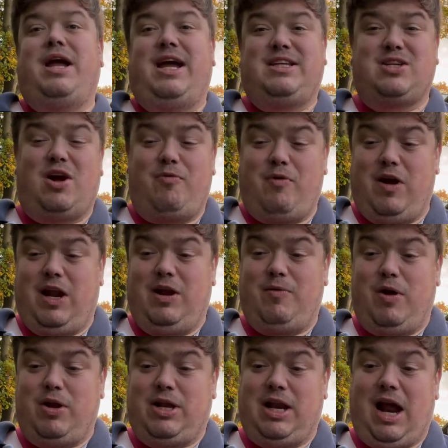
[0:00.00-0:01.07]
it's not really
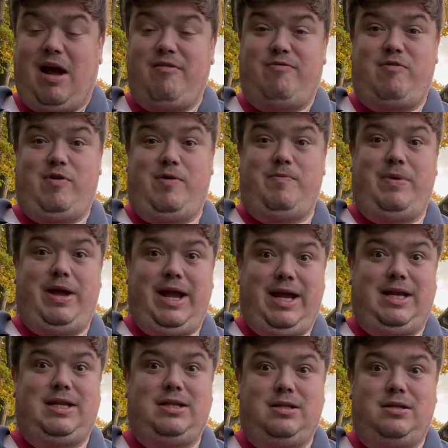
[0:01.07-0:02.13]
working out for him
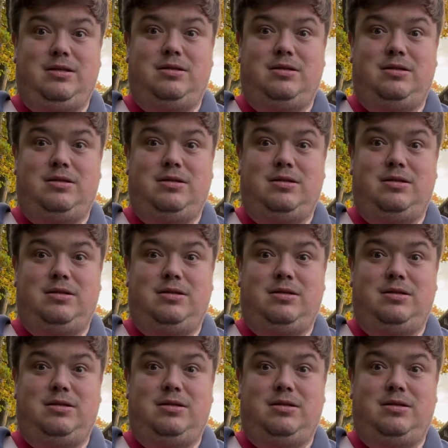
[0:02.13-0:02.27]
in